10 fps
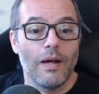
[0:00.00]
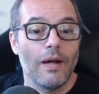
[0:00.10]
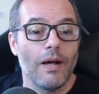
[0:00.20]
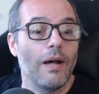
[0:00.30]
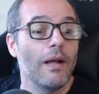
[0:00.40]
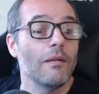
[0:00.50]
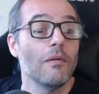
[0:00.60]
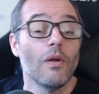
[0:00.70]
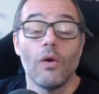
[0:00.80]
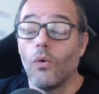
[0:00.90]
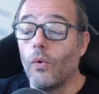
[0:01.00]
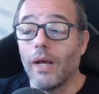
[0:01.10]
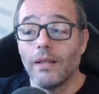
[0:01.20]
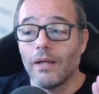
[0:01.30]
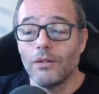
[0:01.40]
And we
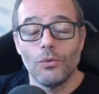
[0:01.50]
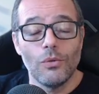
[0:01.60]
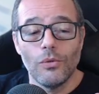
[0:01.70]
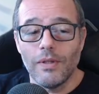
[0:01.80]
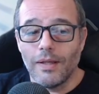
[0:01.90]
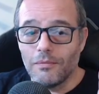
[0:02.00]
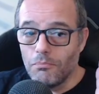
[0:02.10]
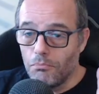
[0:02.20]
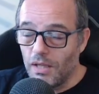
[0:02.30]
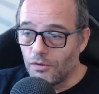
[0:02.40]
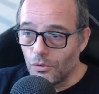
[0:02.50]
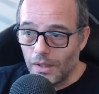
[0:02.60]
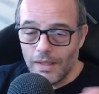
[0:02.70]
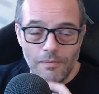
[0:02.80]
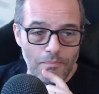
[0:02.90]
can try to do that
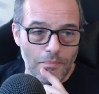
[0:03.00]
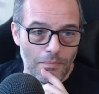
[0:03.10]
visually,